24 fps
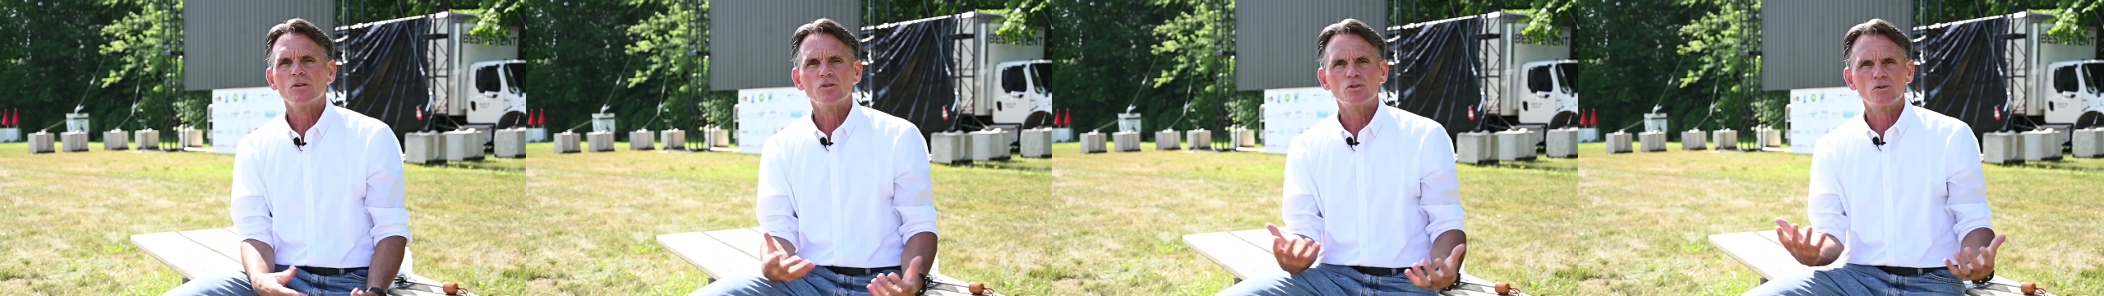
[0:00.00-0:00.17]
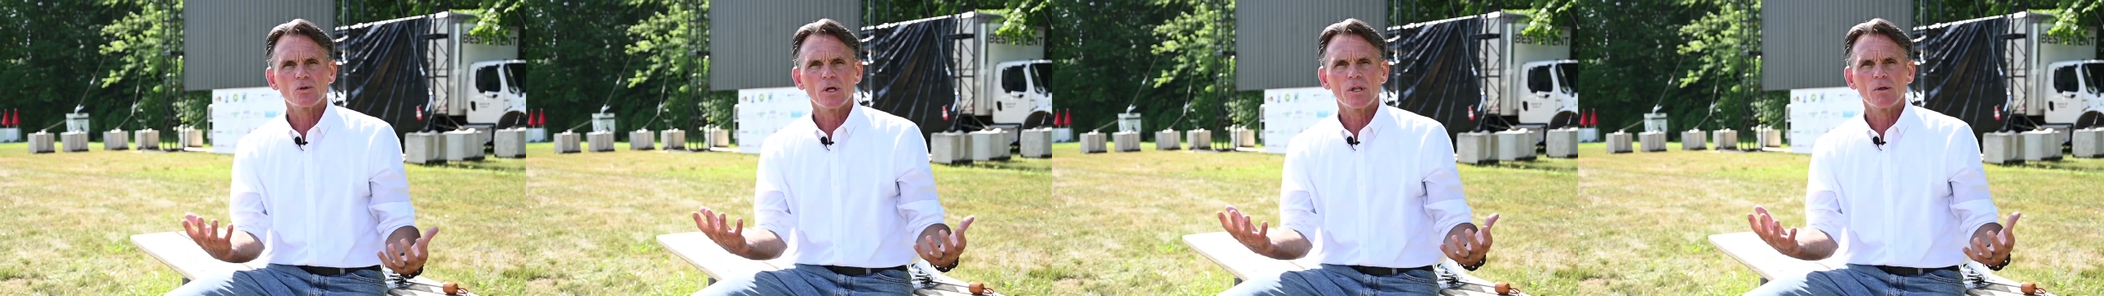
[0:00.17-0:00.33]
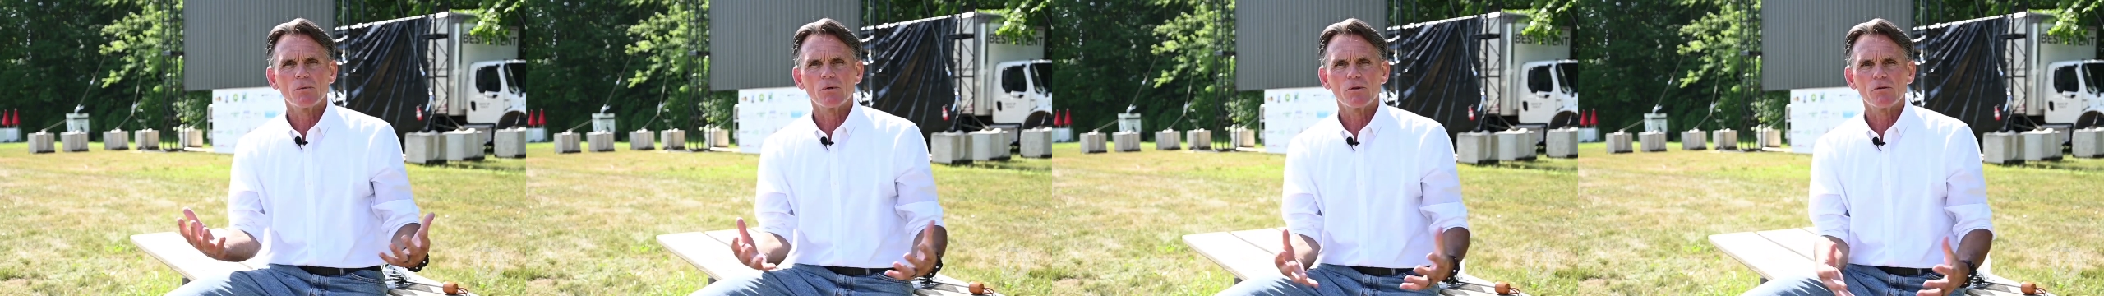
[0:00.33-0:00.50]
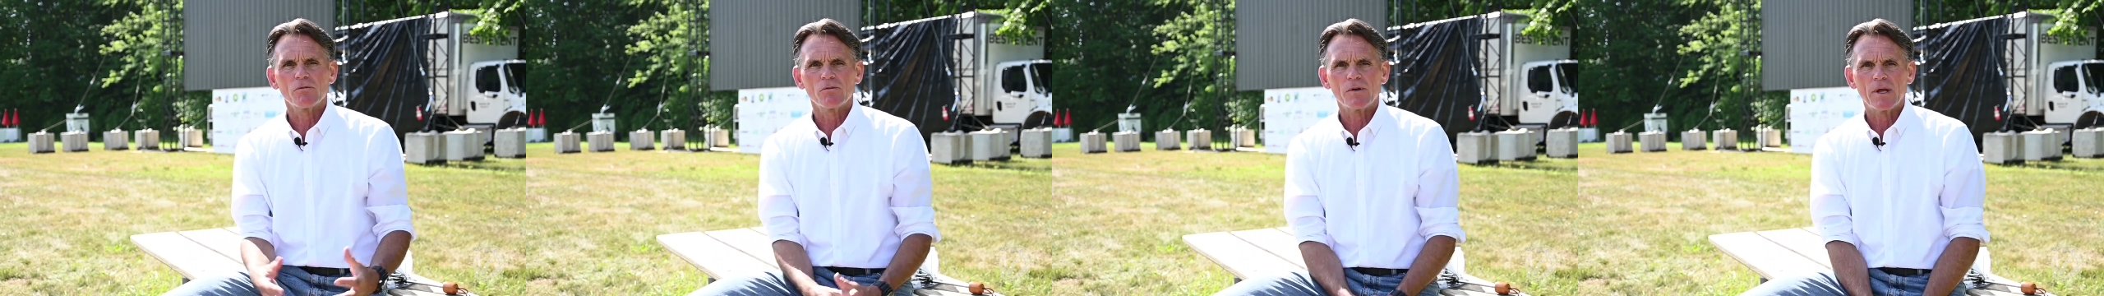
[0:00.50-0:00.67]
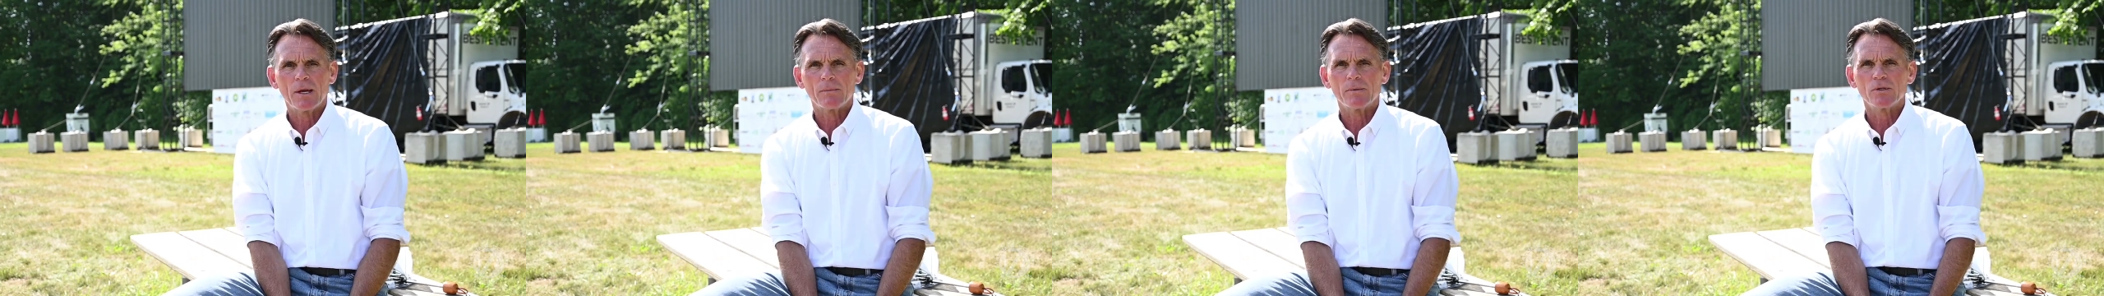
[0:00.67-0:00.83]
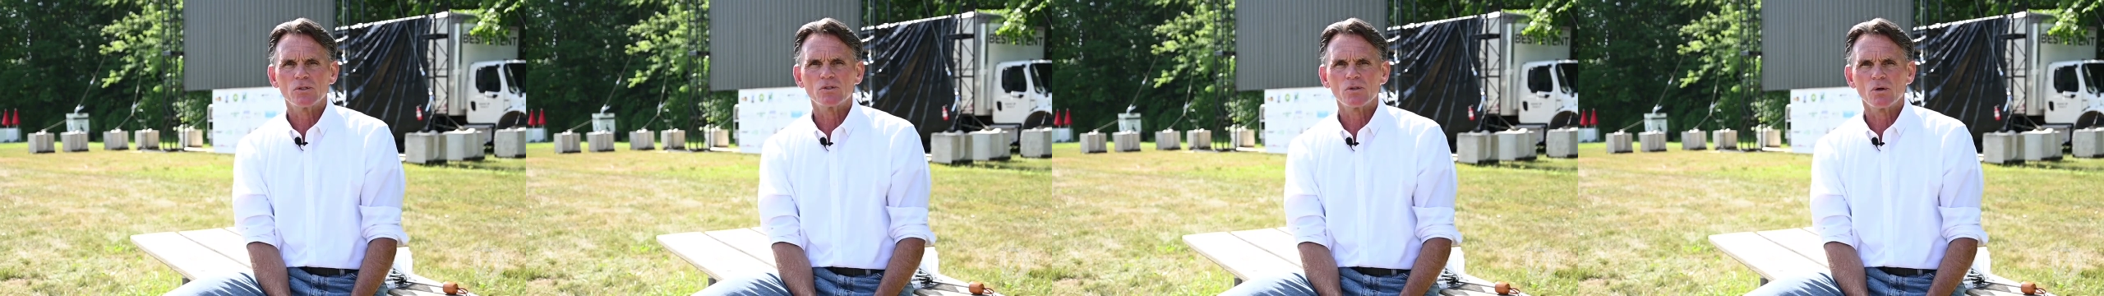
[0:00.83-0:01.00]
enjoy that with your
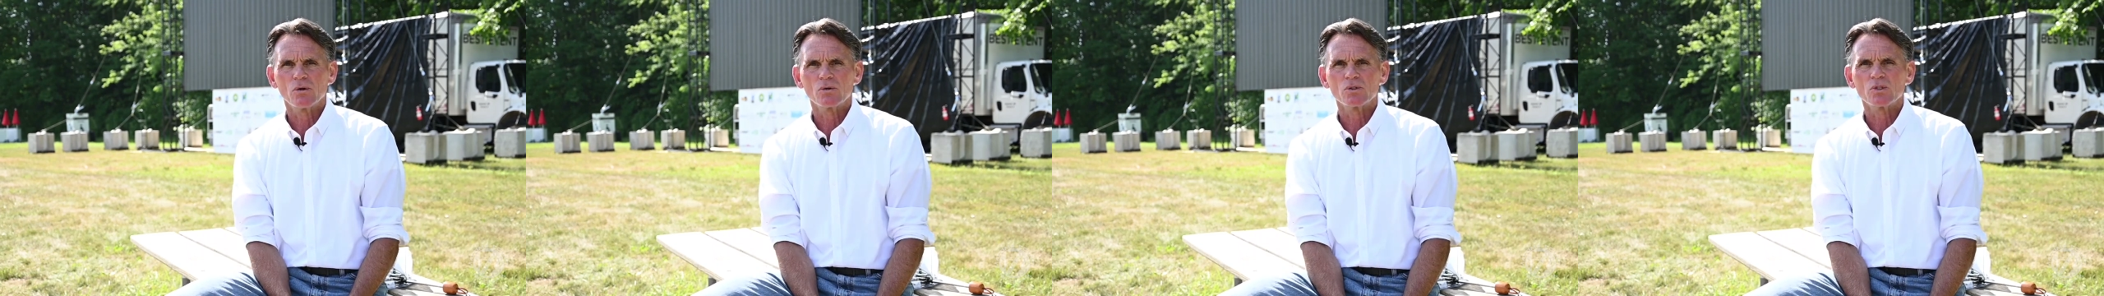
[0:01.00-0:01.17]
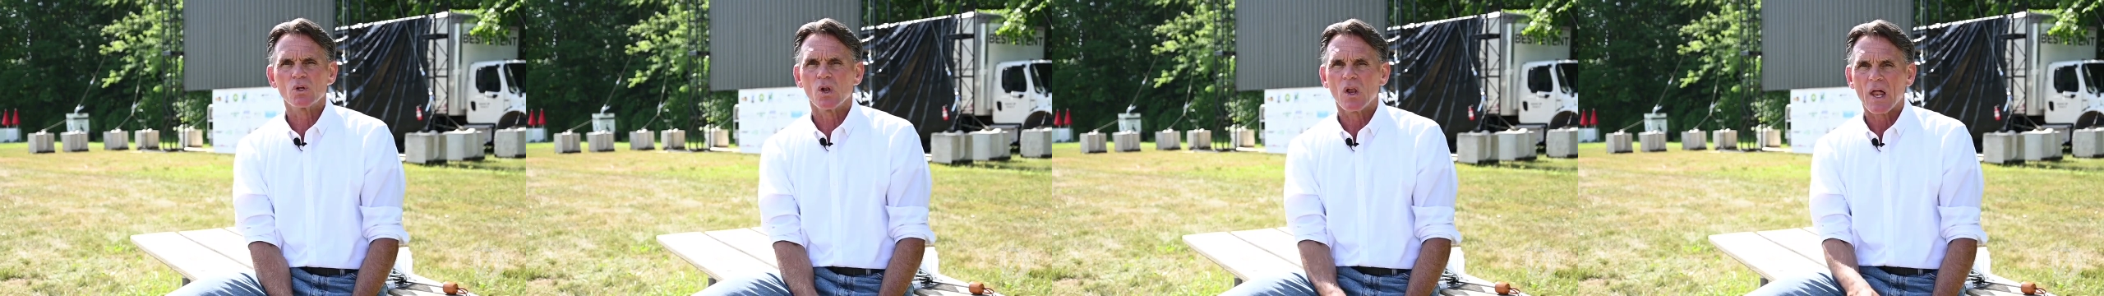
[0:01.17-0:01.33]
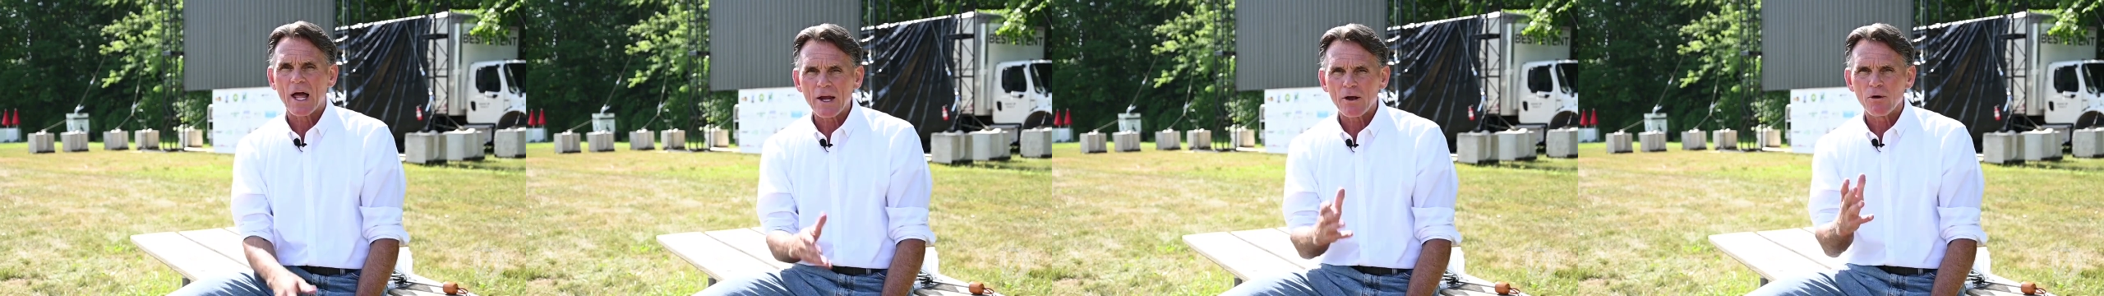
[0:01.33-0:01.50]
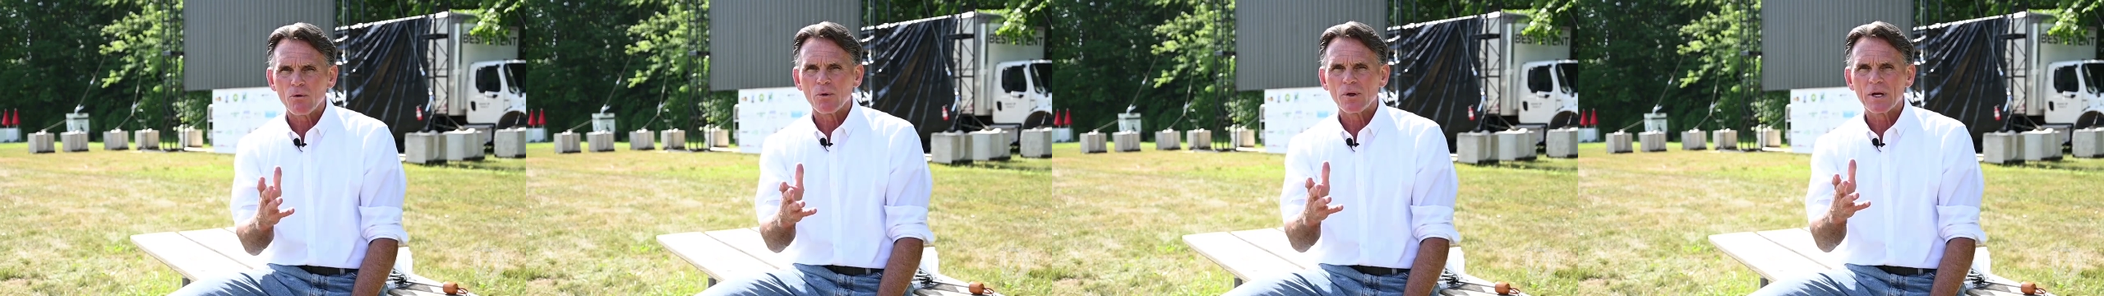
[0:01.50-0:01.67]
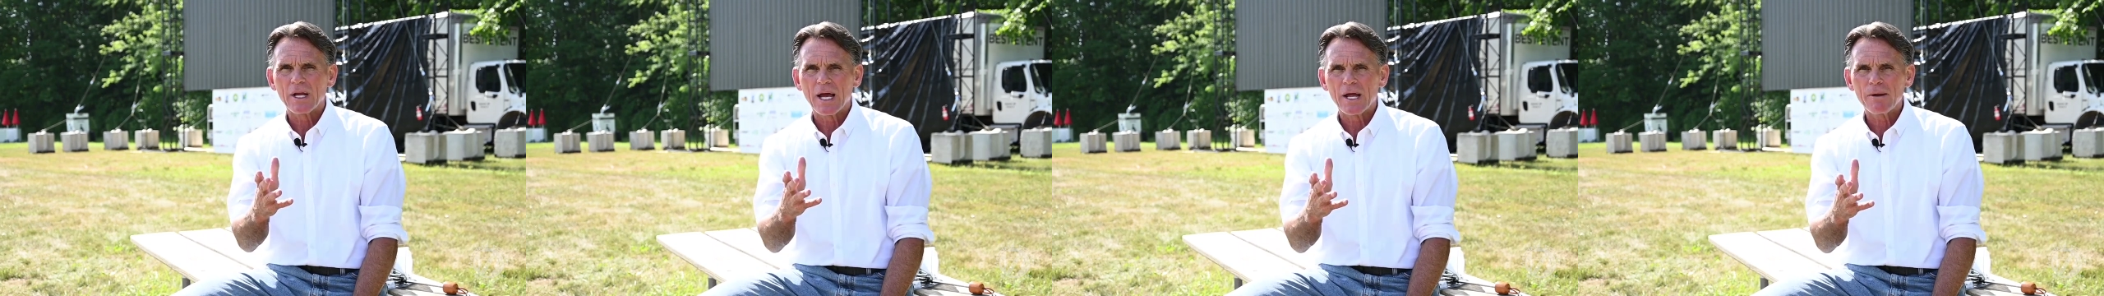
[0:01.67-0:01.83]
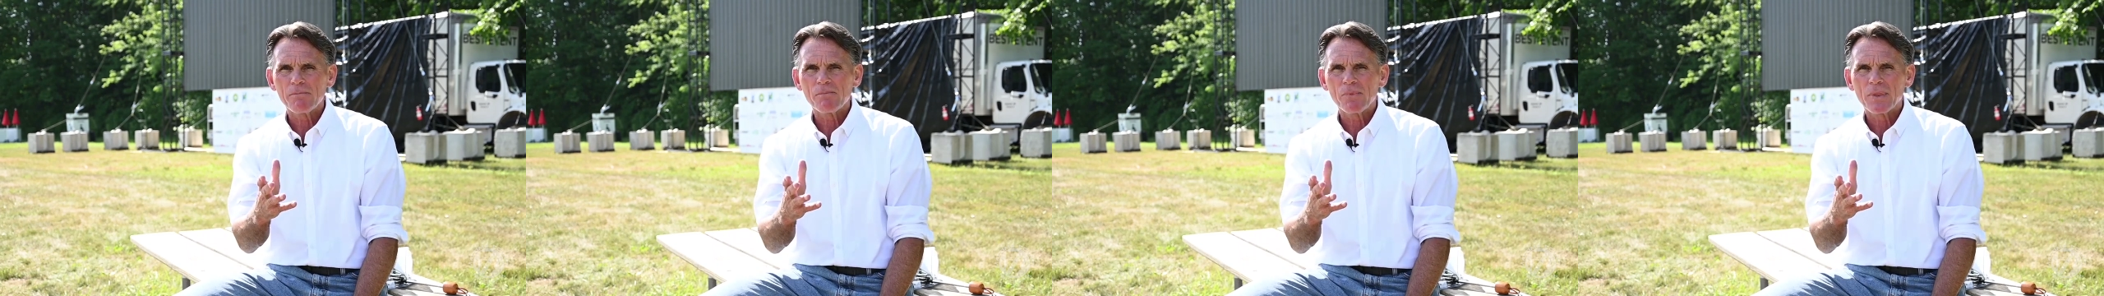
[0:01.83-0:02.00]
family. So there's a lot
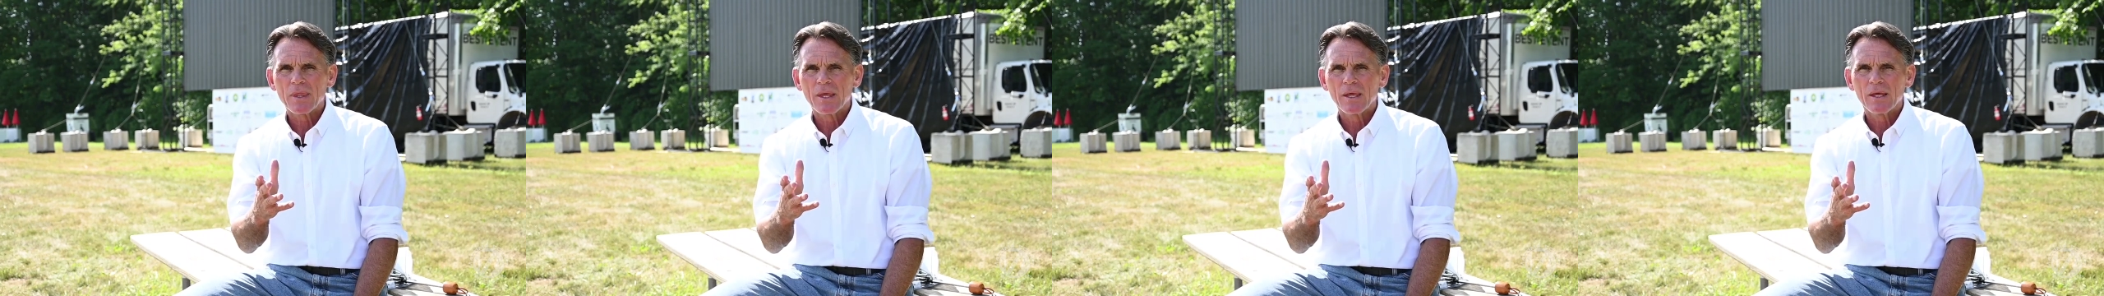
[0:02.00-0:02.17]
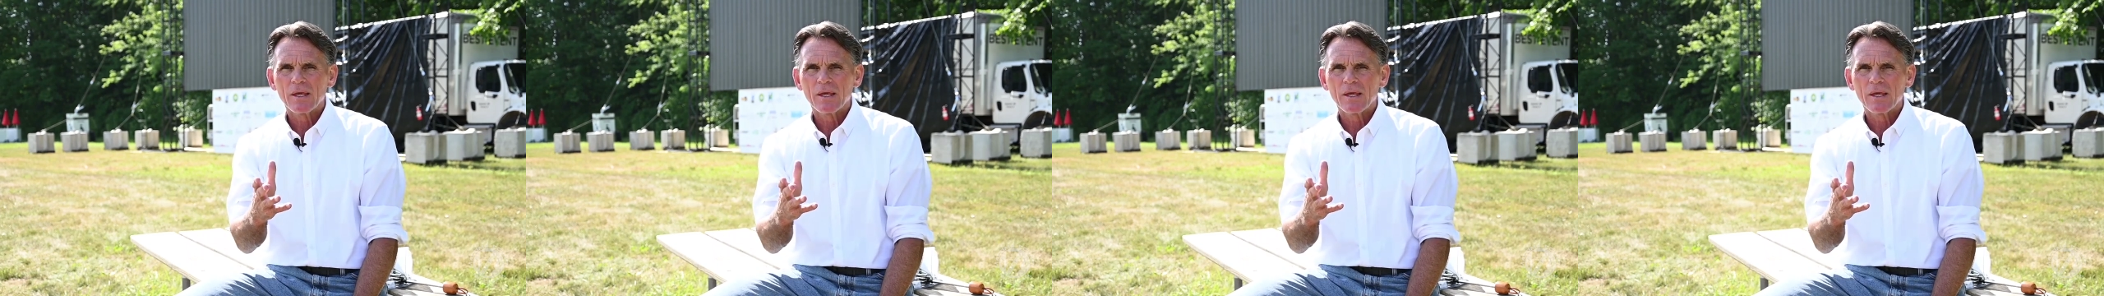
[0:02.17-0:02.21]
going on